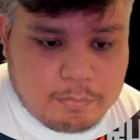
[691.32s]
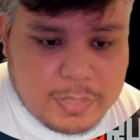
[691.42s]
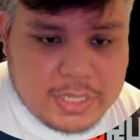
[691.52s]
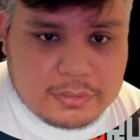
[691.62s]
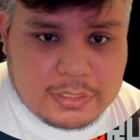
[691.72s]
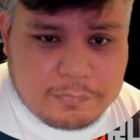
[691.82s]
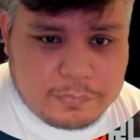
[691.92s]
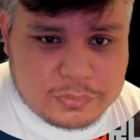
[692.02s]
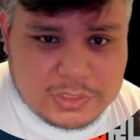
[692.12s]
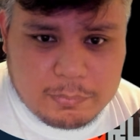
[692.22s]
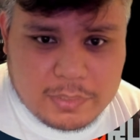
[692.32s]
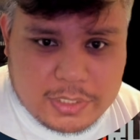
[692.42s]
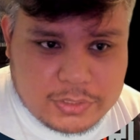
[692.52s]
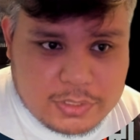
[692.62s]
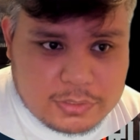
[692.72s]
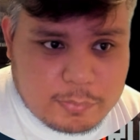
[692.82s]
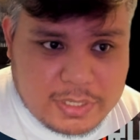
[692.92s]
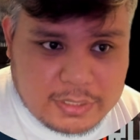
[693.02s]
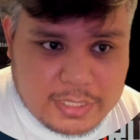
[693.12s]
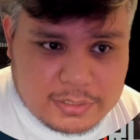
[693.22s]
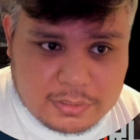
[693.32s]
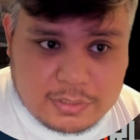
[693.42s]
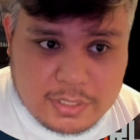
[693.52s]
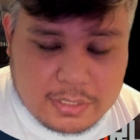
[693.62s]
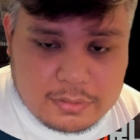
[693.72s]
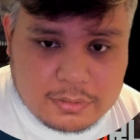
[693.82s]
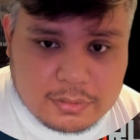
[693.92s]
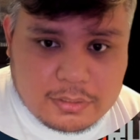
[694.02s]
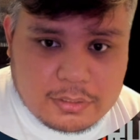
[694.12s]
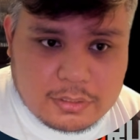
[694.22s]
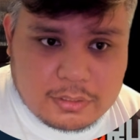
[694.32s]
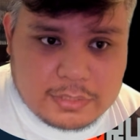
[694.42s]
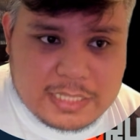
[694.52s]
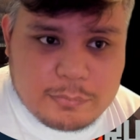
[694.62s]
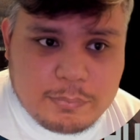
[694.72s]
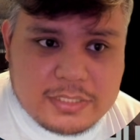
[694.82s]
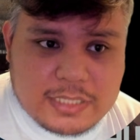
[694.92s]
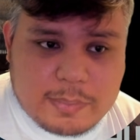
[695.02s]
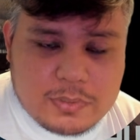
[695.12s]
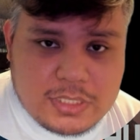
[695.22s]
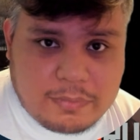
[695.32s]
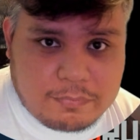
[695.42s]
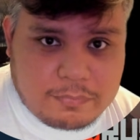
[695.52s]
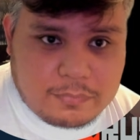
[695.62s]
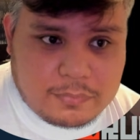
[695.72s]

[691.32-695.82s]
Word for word: But if Steam launches, in my case it did, that means I'm safe.